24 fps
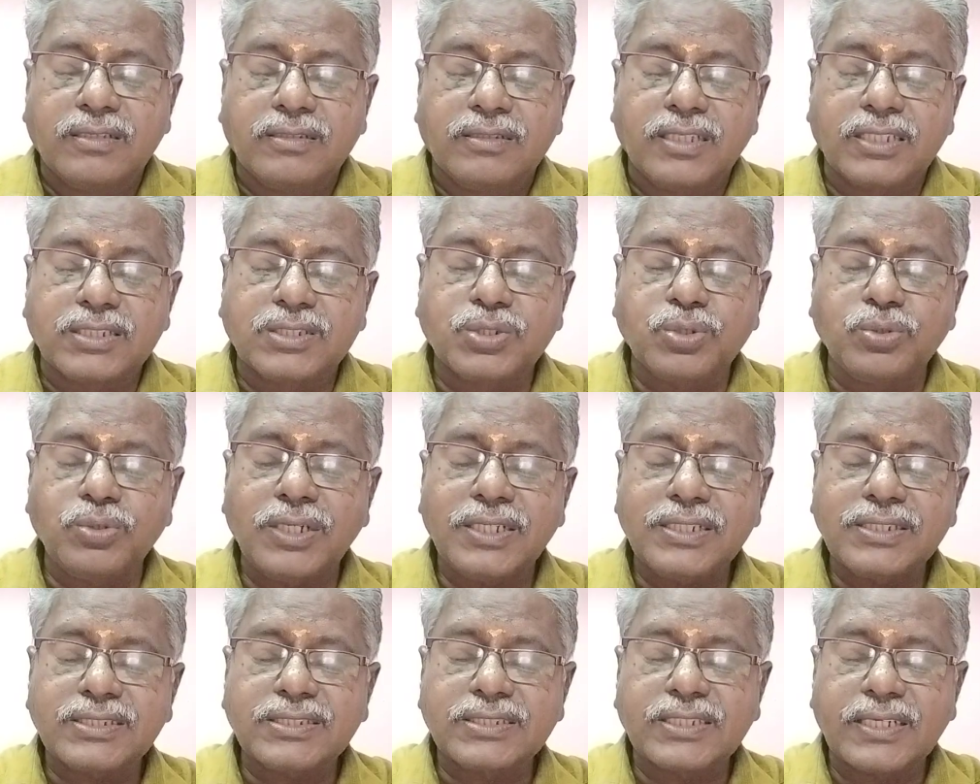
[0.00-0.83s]
The
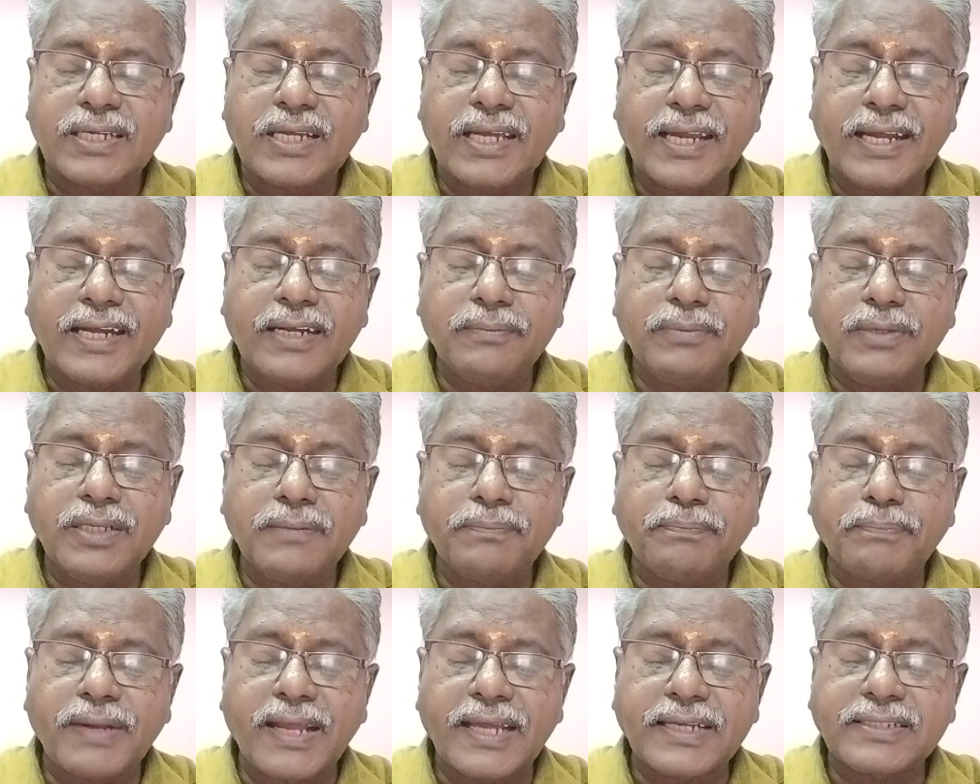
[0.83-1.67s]
students had
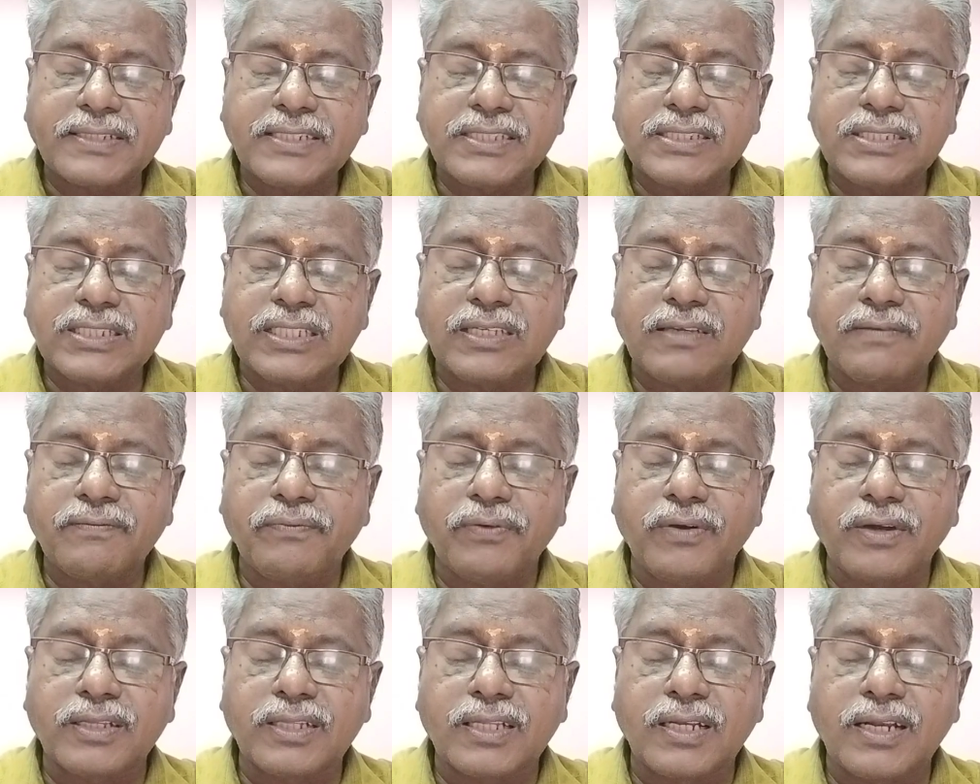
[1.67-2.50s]
been practicing
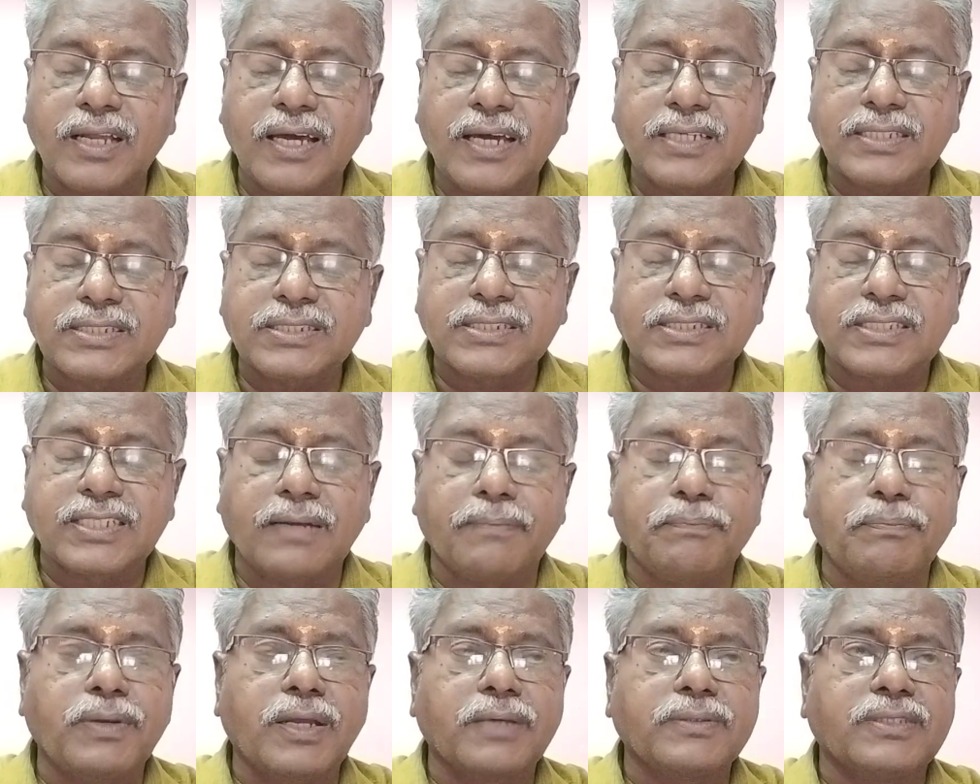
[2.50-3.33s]
for the last
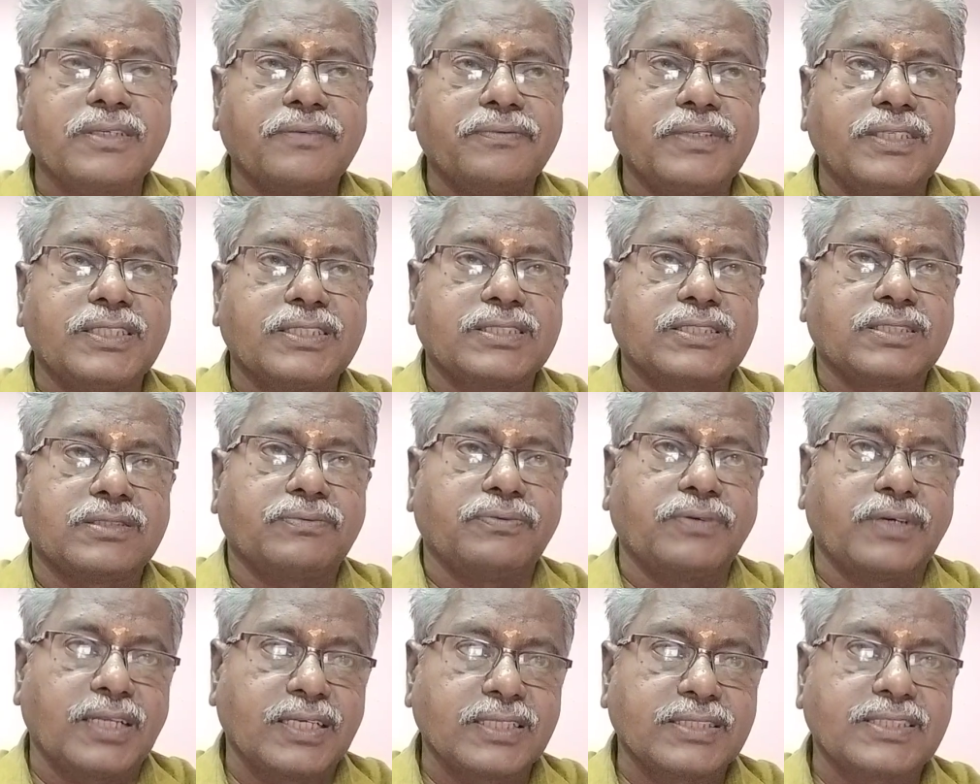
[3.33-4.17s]
couple of the weeks.
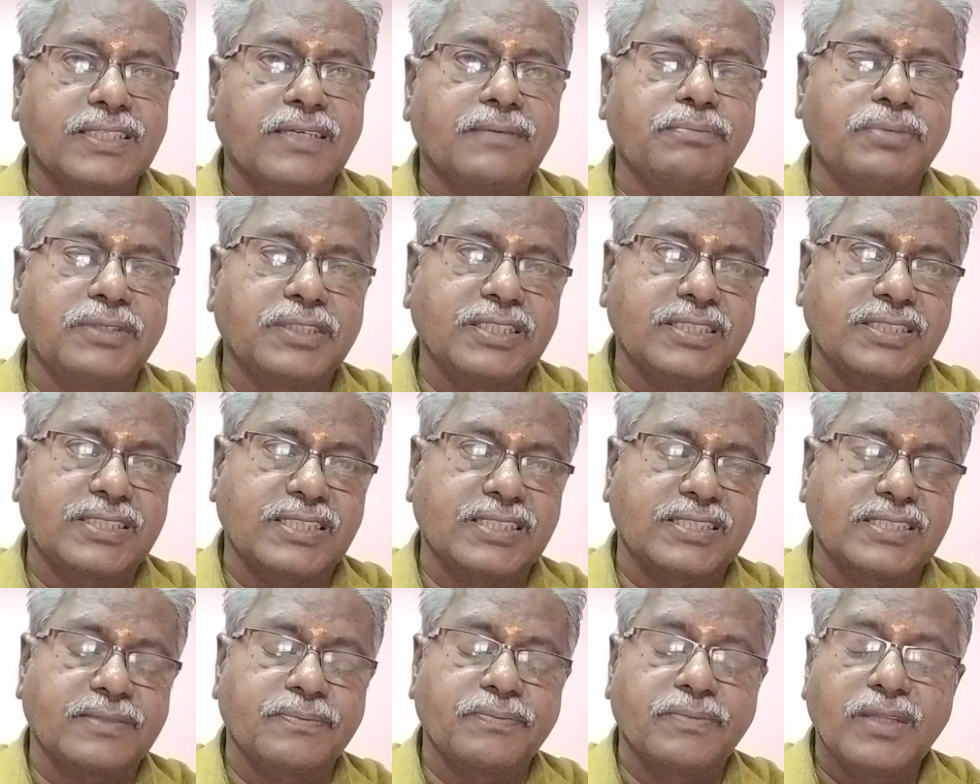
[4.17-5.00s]
For example, this
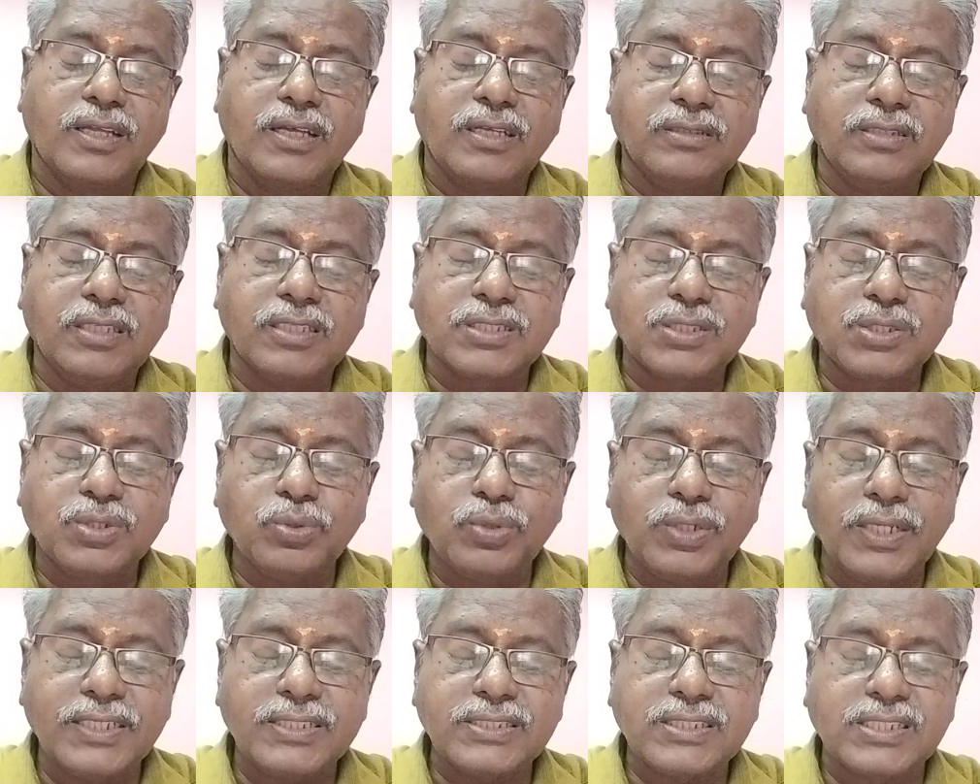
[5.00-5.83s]
is the
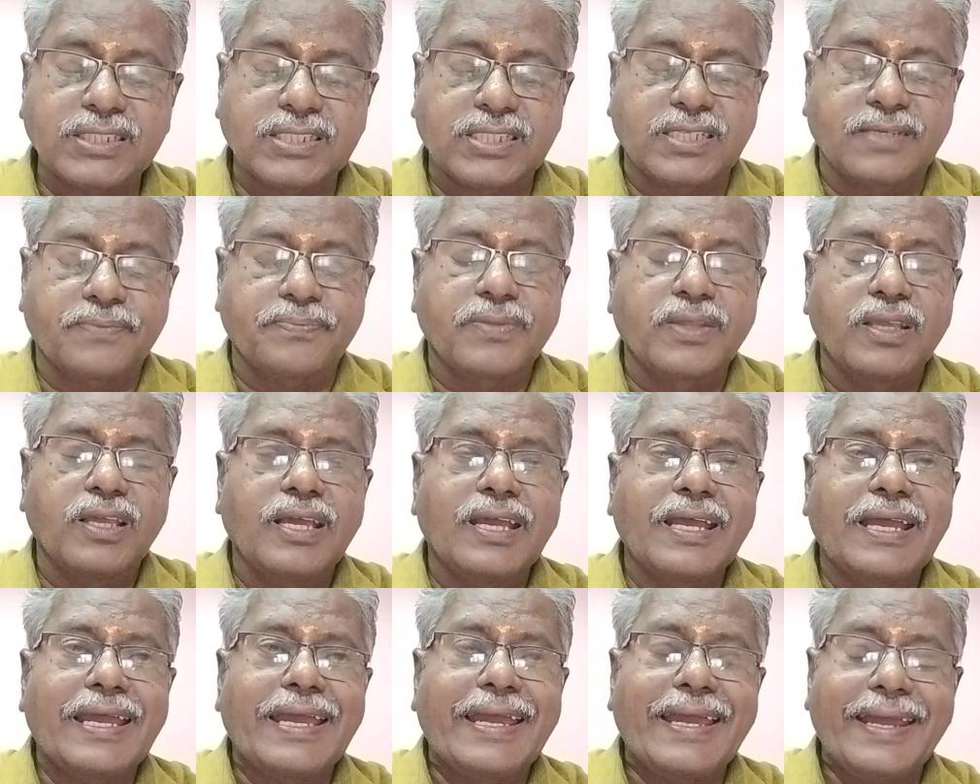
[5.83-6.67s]
students
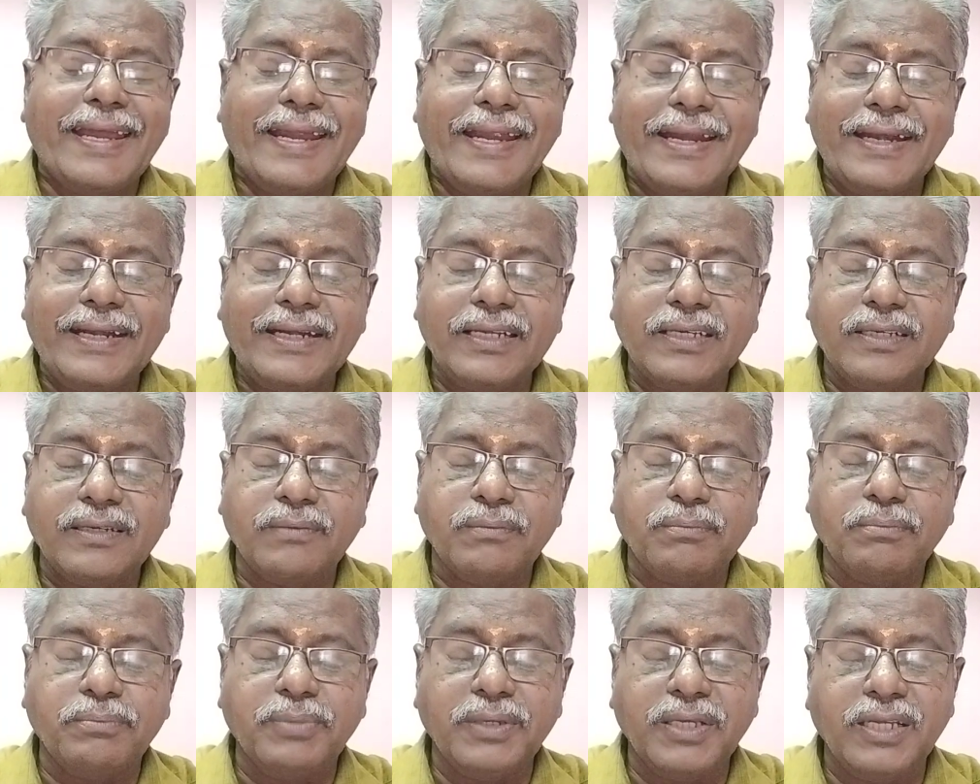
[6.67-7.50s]

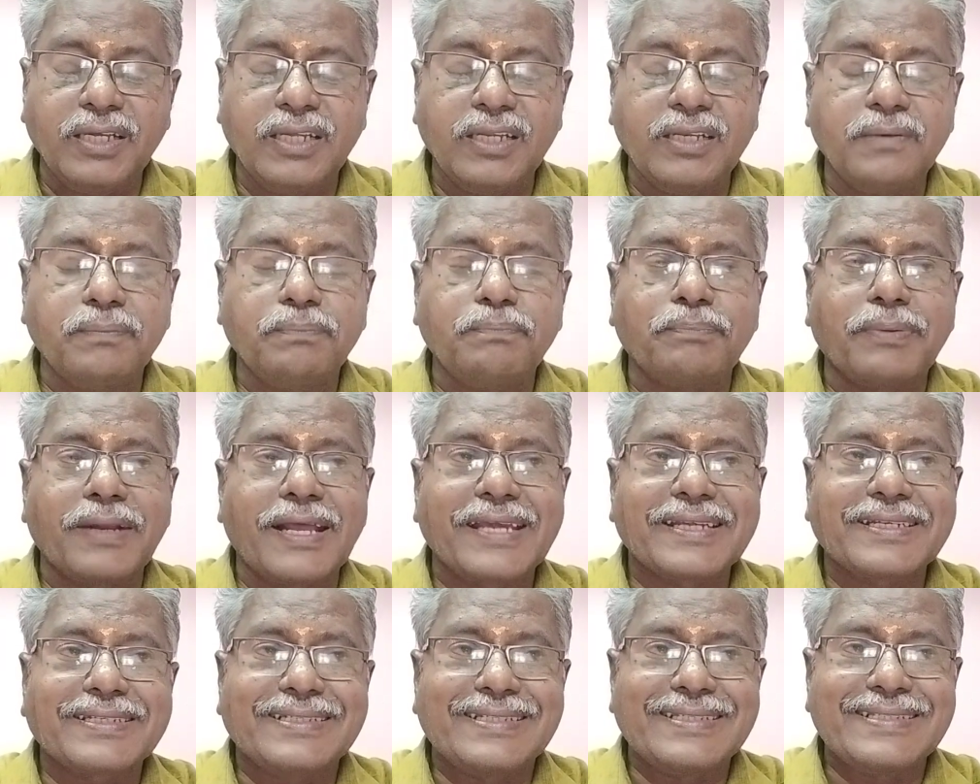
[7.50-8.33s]
had been
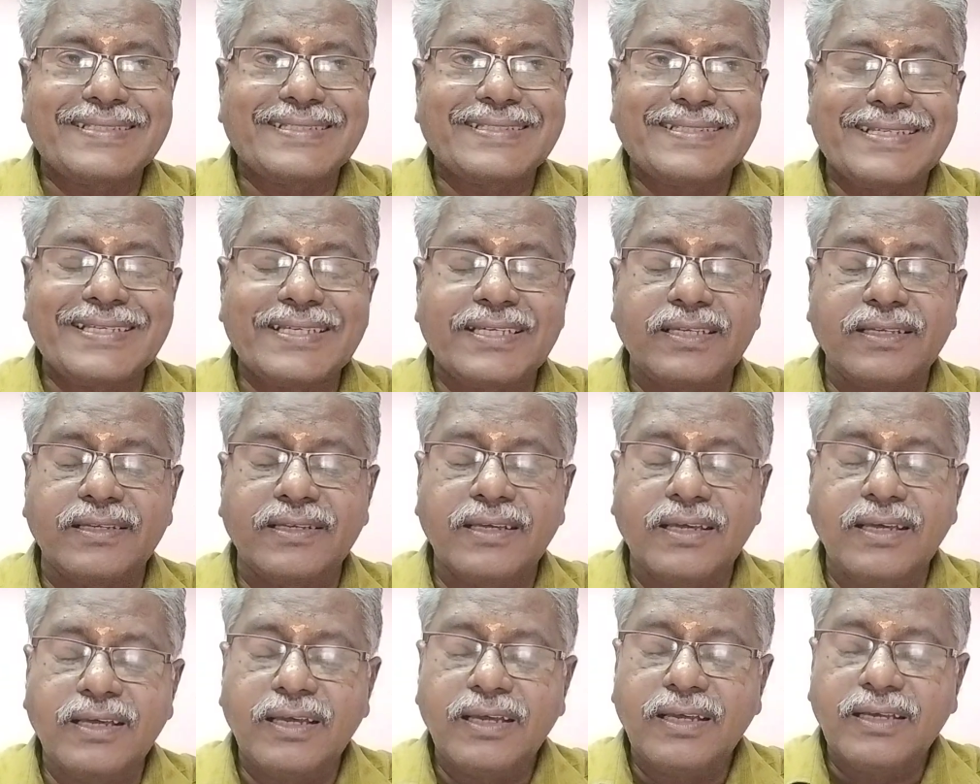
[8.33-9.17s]

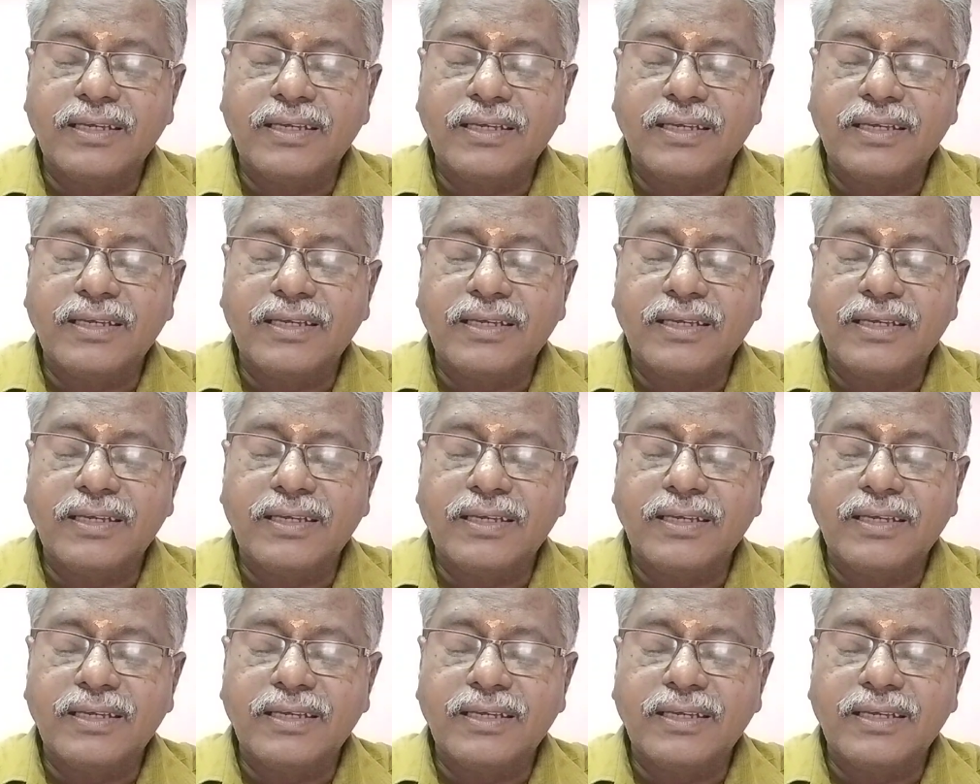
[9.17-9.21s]
practicing